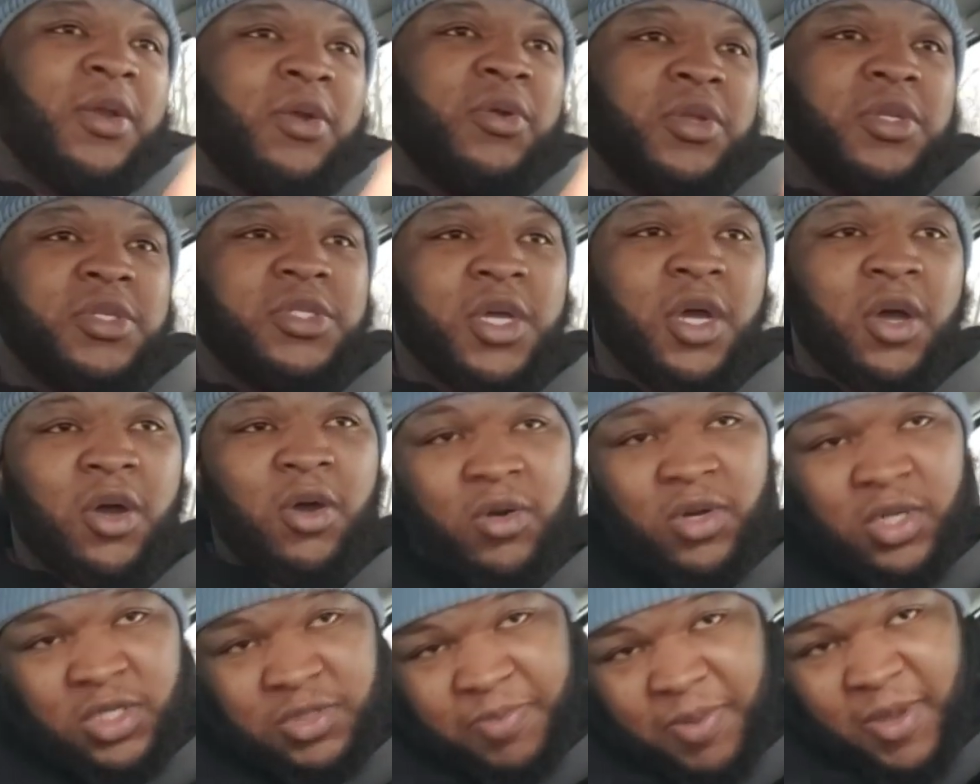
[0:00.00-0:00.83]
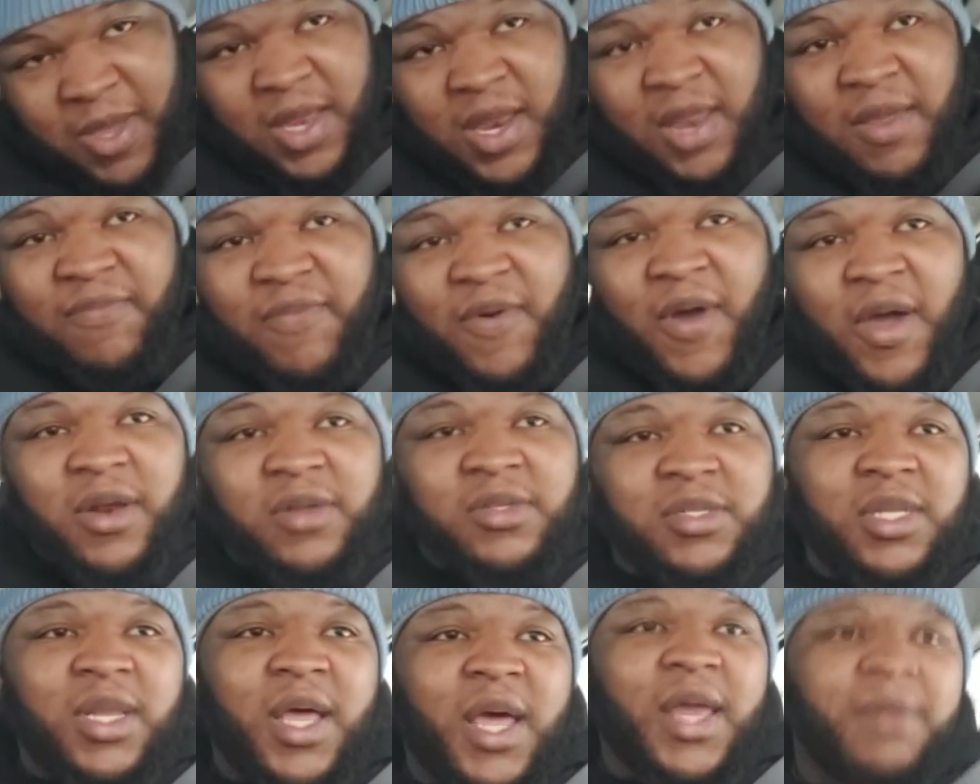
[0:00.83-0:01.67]
I know the Zone is paying their
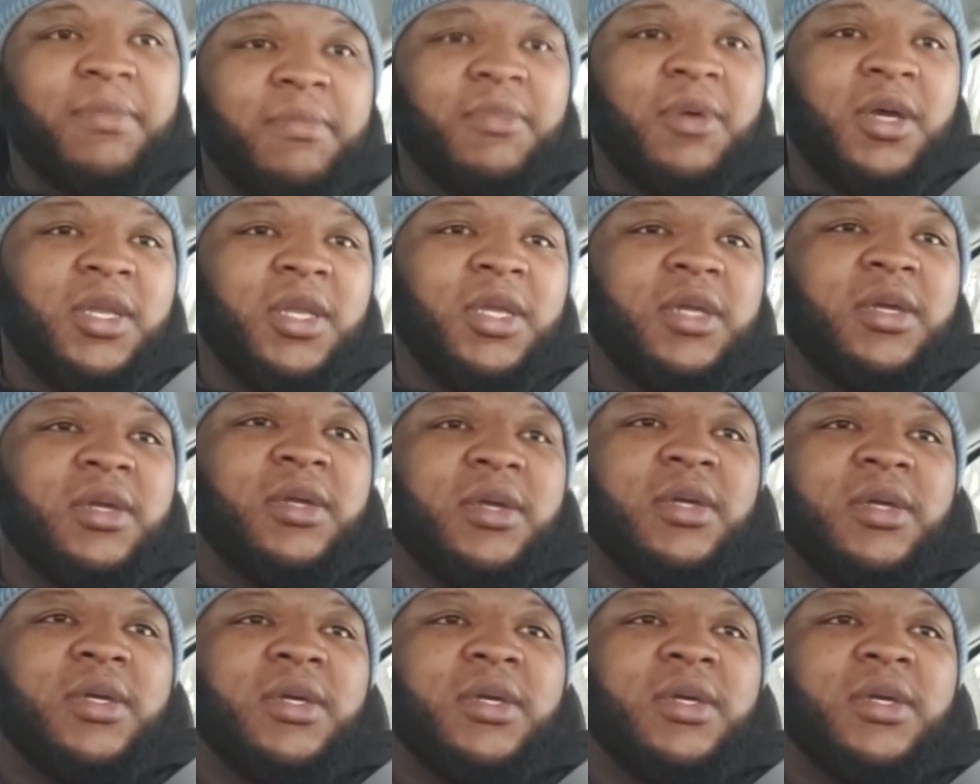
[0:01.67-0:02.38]
fighters a lot of money.